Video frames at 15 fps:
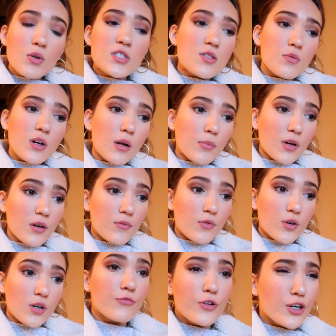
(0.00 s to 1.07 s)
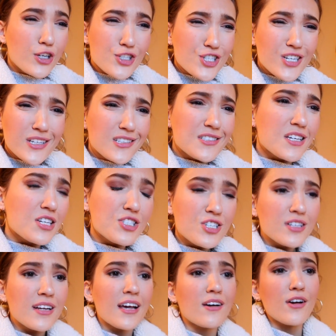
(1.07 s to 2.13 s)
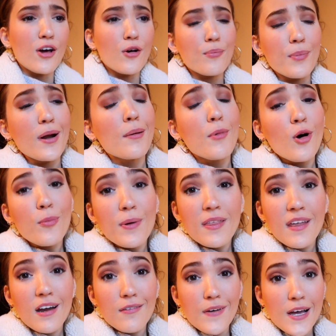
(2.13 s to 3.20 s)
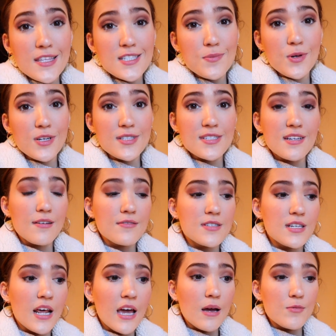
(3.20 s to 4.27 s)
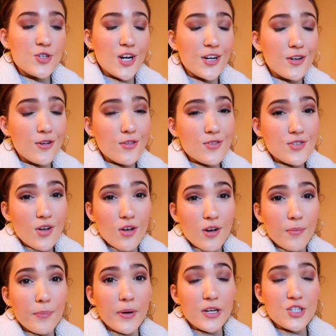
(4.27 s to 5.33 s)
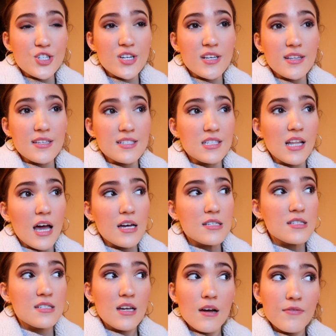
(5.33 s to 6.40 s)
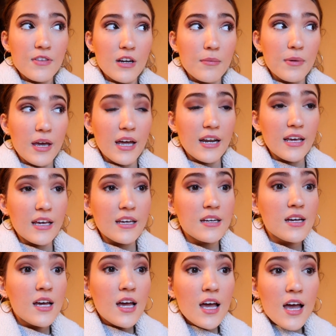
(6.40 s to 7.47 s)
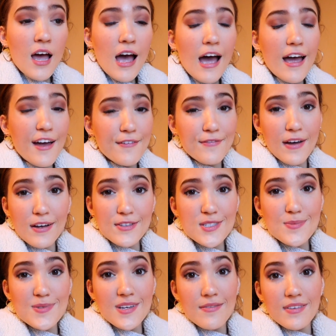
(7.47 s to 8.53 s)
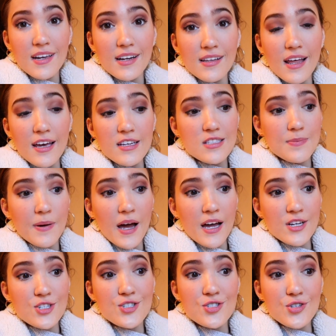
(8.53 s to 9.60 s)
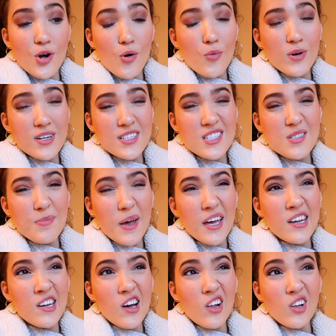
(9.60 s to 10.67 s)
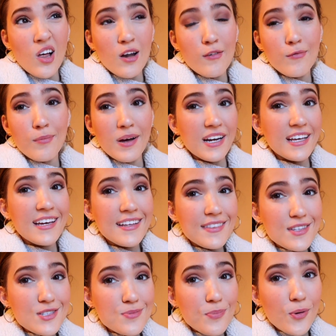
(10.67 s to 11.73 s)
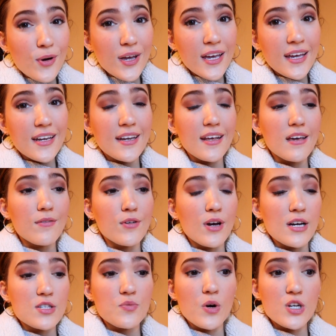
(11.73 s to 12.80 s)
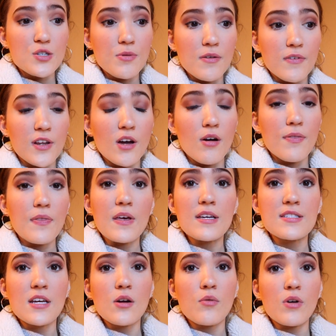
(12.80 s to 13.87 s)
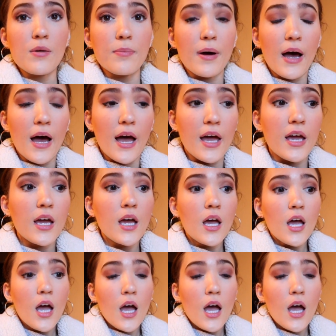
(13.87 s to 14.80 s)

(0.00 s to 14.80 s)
what's the word I'm looking for? Furnishing session? I don't know, but I'm hoping that I find some good stuff today. I'm trying to do this all on a budget. This last stuff that I'm getting, I have found some stuff that I liked, but I just don't wanna spend a lot of money at this point. If you guys watch my video on things I don't wanna buy,